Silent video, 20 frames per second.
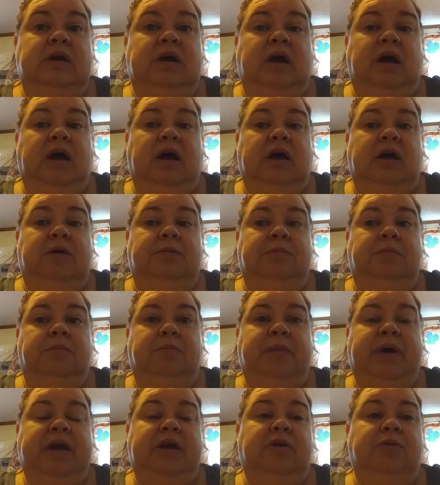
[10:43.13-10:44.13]
um,
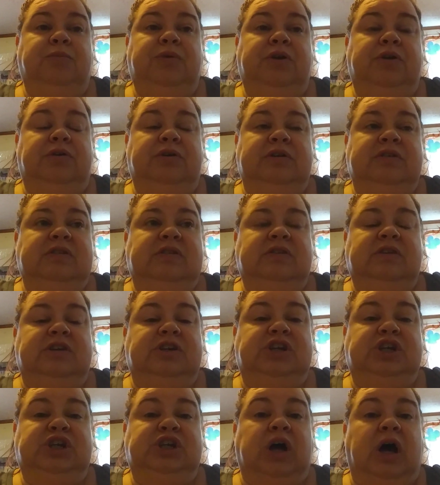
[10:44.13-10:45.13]
my computer is, is
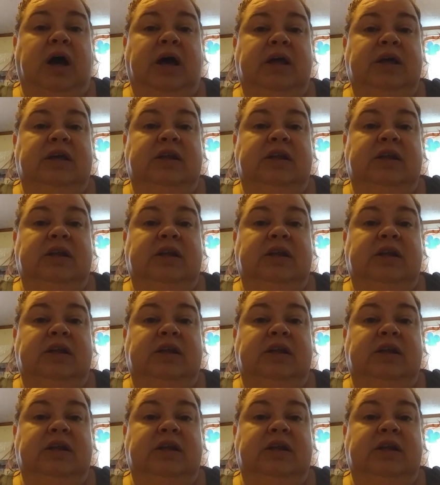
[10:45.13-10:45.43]
shot.